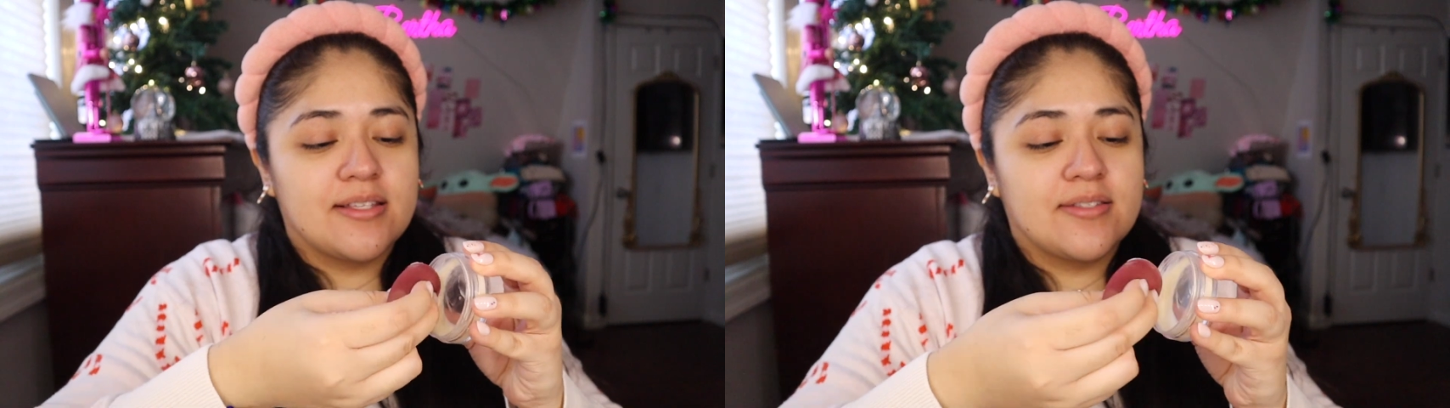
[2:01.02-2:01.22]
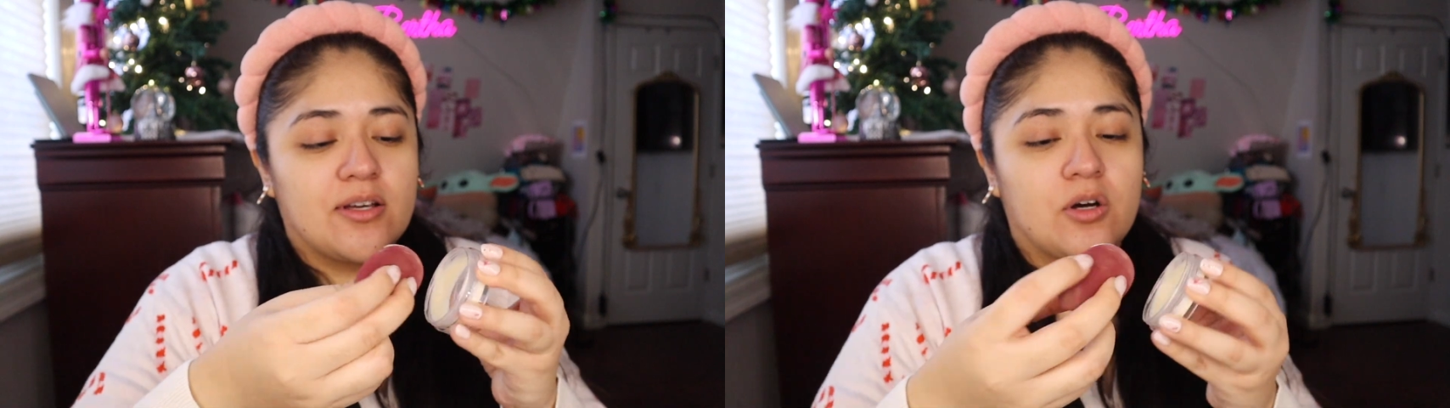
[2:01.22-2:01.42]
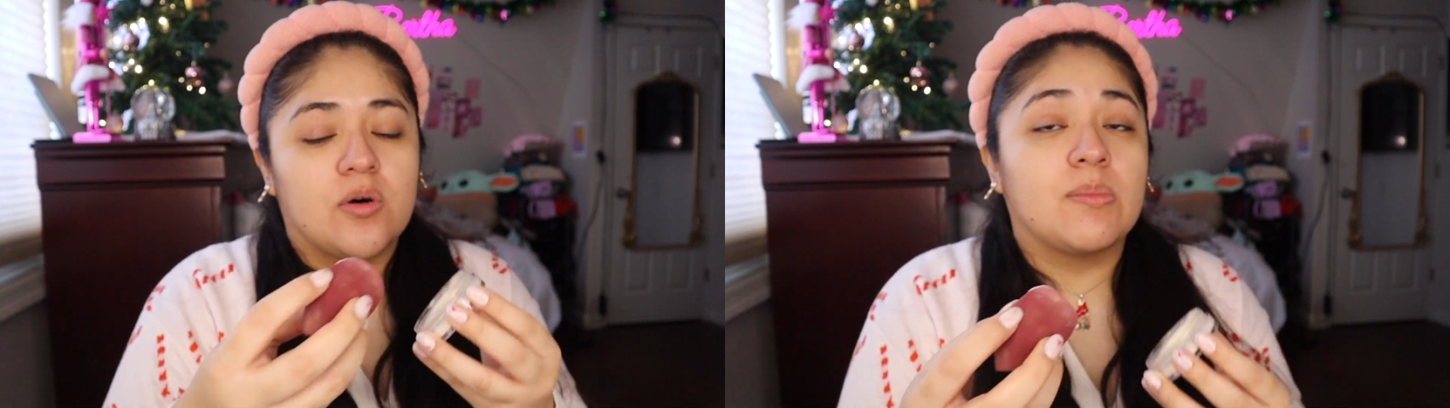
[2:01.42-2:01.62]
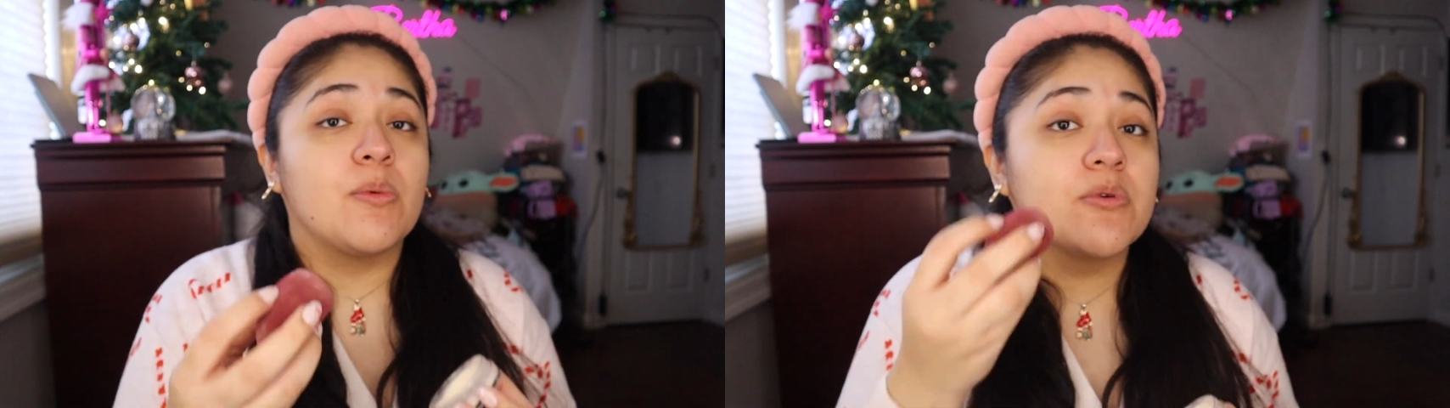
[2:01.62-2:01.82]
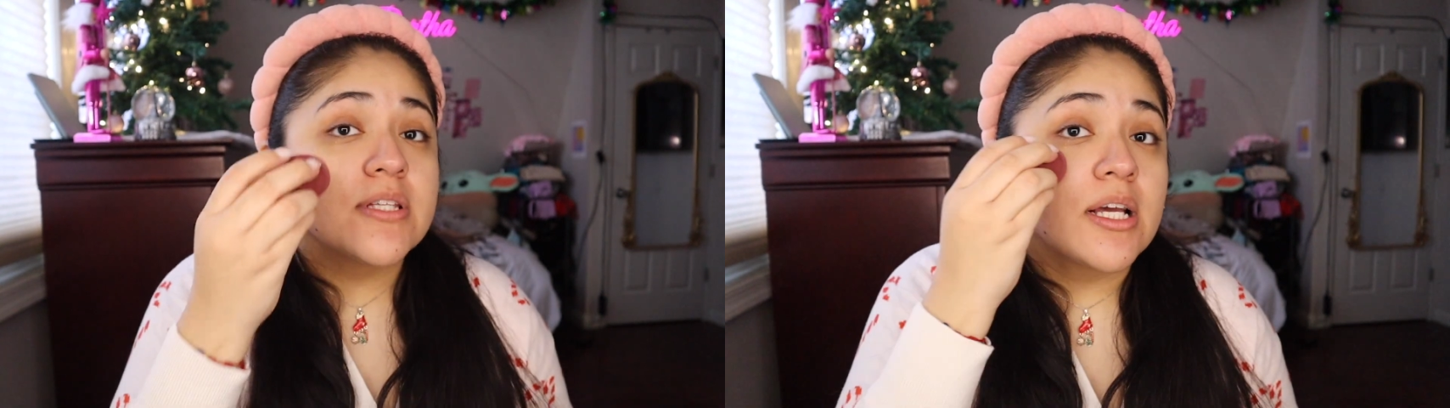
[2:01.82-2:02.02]
so I'm
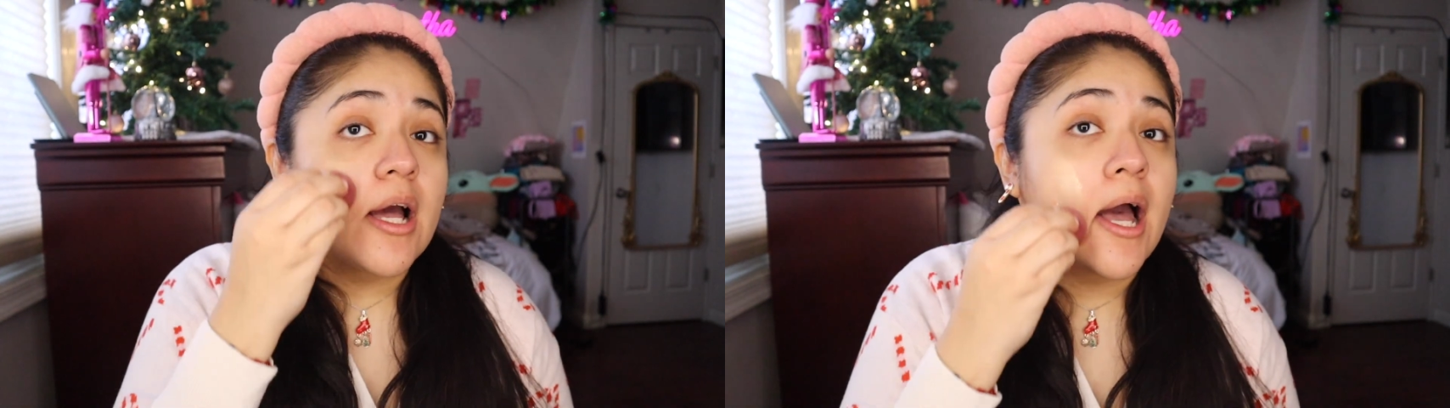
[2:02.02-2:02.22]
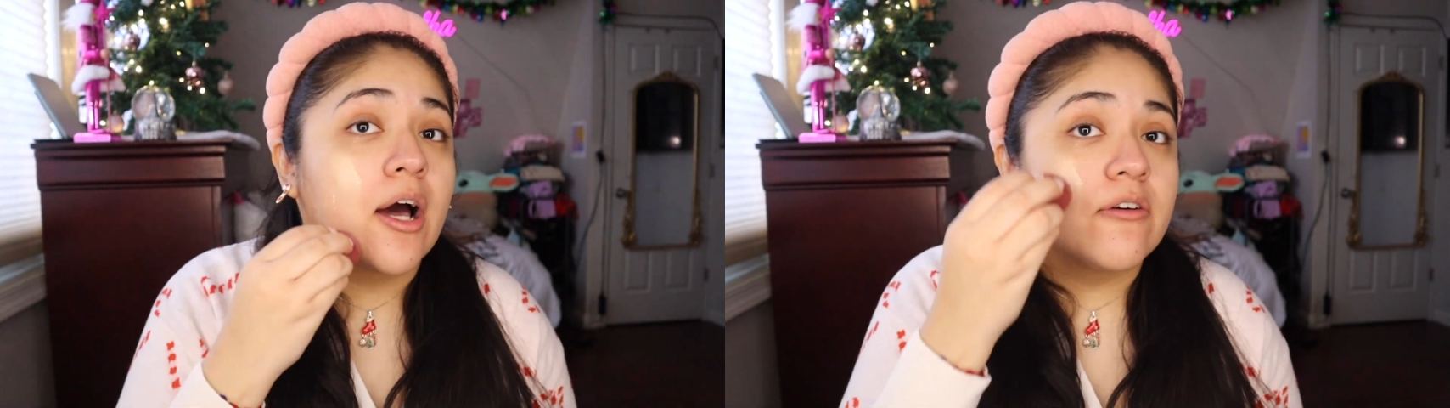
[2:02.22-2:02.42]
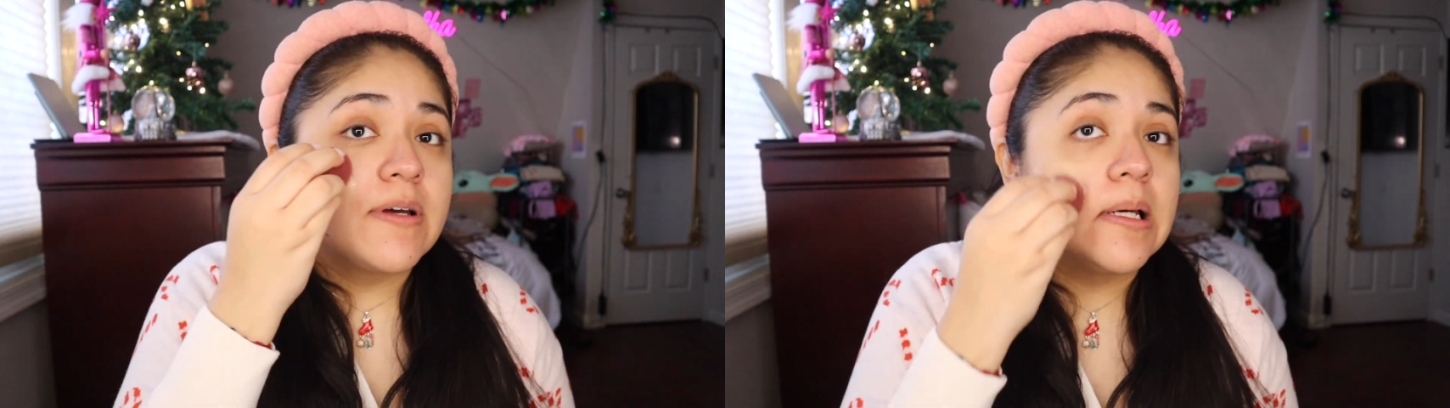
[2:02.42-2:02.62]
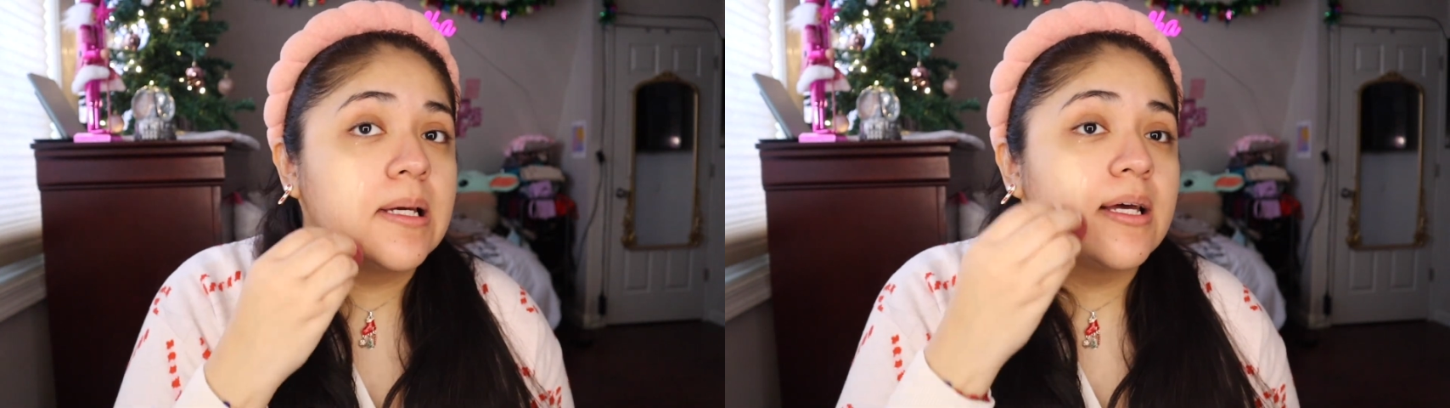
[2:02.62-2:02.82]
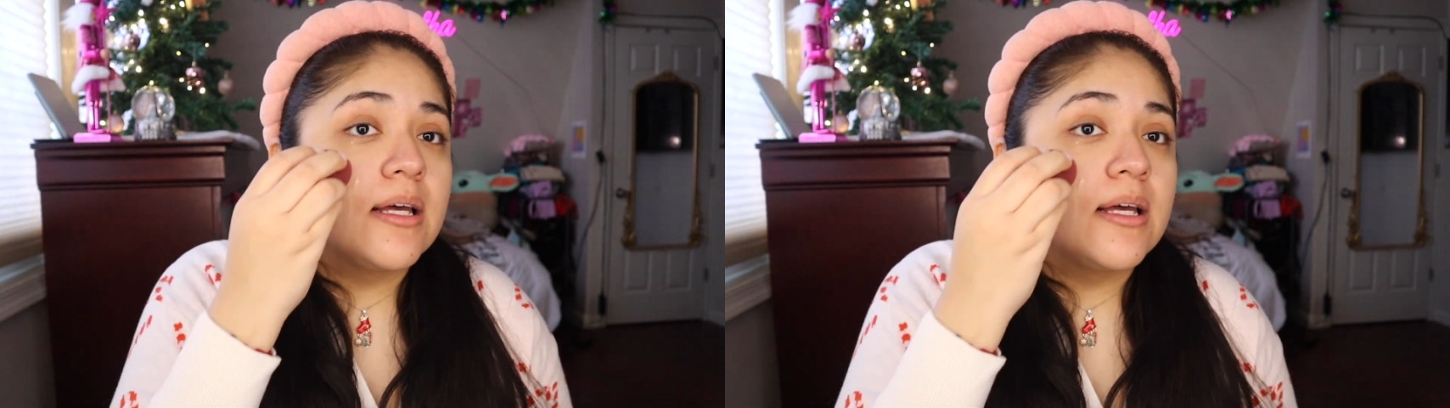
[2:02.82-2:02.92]
almost like out of it.